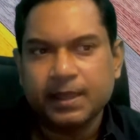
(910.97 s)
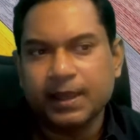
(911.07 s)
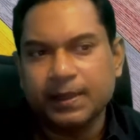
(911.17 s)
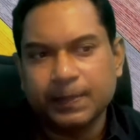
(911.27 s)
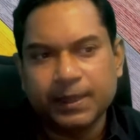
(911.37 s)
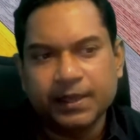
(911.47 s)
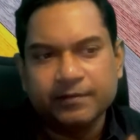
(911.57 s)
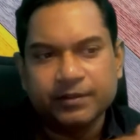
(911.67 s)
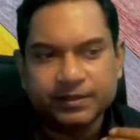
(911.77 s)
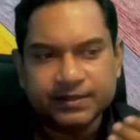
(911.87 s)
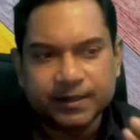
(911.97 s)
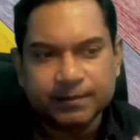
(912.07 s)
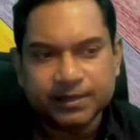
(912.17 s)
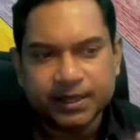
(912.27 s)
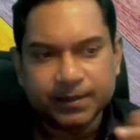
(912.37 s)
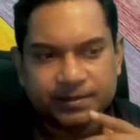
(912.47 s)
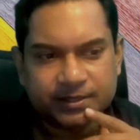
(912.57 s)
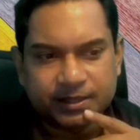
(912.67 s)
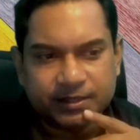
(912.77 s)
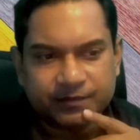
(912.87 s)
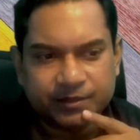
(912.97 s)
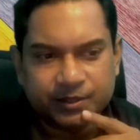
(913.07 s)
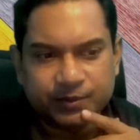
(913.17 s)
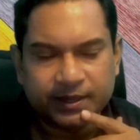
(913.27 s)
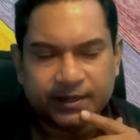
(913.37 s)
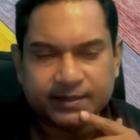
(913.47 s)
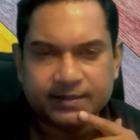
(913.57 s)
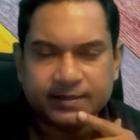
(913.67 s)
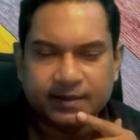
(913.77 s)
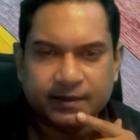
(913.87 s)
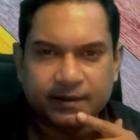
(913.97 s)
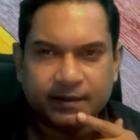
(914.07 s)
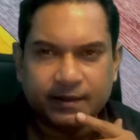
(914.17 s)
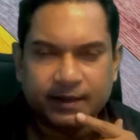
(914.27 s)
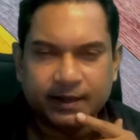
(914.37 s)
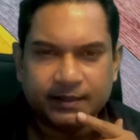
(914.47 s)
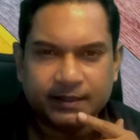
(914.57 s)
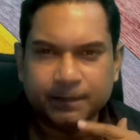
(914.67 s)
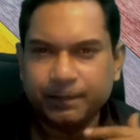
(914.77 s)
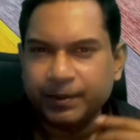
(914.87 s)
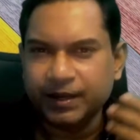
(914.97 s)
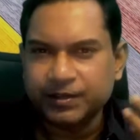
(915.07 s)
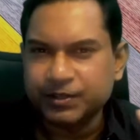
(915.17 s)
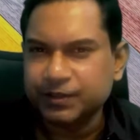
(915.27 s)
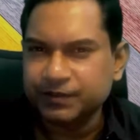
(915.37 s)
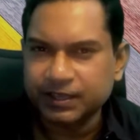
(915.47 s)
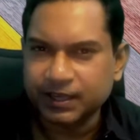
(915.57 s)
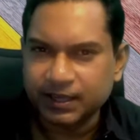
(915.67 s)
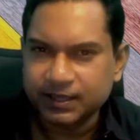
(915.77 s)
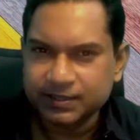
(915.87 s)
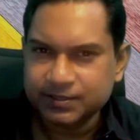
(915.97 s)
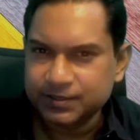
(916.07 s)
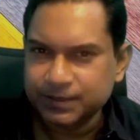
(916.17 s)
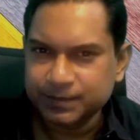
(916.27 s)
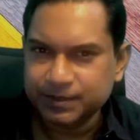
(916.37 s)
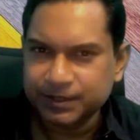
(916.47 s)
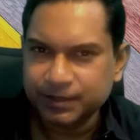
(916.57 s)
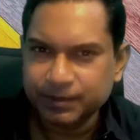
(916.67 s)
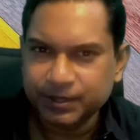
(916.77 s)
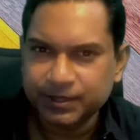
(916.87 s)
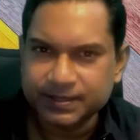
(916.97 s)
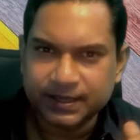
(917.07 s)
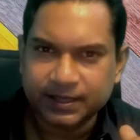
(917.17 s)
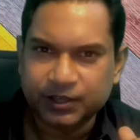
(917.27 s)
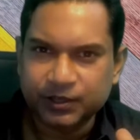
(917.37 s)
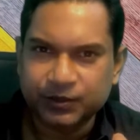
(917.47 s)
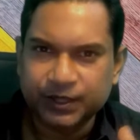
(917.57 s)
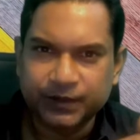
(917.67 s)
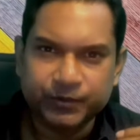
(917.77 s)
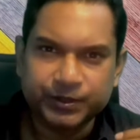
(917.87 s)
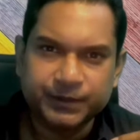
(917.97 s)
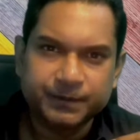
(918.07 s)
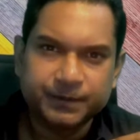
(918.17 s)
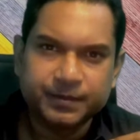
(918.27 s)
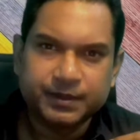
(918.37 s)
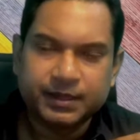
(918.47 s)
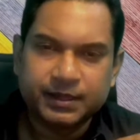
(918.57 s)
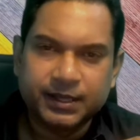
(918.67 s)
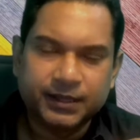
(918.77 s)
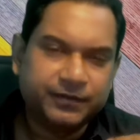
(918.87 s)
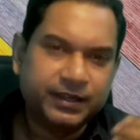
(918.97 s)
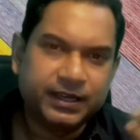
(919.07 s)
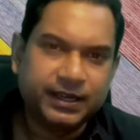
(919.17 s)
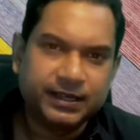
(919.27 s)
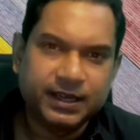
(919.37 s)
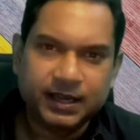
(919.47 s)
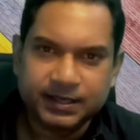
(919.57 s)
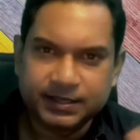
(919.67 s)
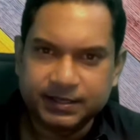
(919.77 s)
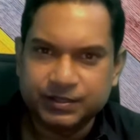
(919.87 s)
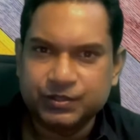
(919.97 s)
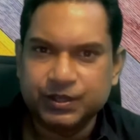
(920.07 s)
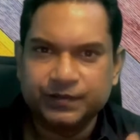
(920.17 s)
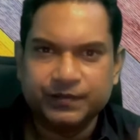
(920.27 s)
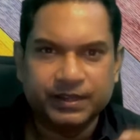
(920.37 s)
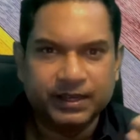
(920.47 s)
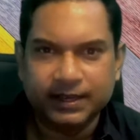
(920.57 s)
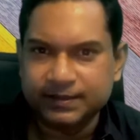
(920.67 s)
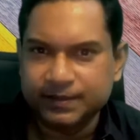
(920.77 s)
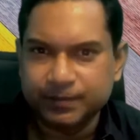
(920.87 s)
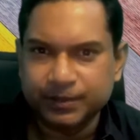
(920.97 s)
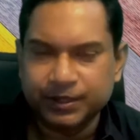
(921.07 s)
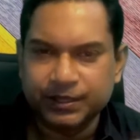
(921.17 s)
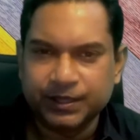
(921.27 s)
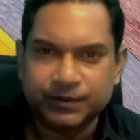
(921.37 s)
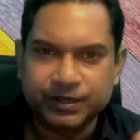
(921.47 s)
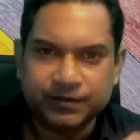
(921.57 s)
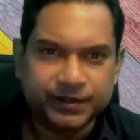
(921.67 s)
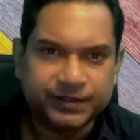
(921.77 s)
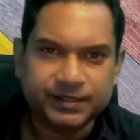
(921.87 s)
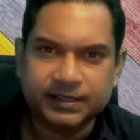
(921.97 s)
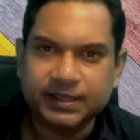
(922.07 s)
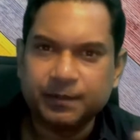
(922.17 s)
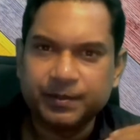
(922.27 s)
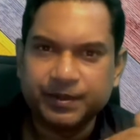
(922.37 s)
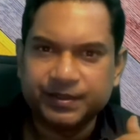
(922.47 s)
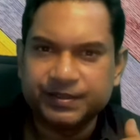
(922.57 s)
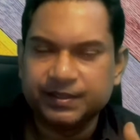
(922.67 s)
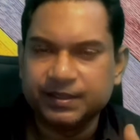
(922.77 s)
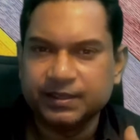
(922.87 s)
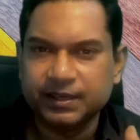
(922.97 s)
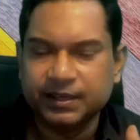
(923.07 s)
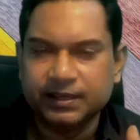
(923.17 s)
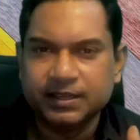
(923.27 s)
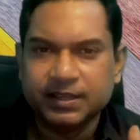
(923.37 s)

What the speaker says: And they were sometimes referred to as, I think, the patron of the arts or something, because they would, if they like an artist or if they like somebody, they would invest in that person. And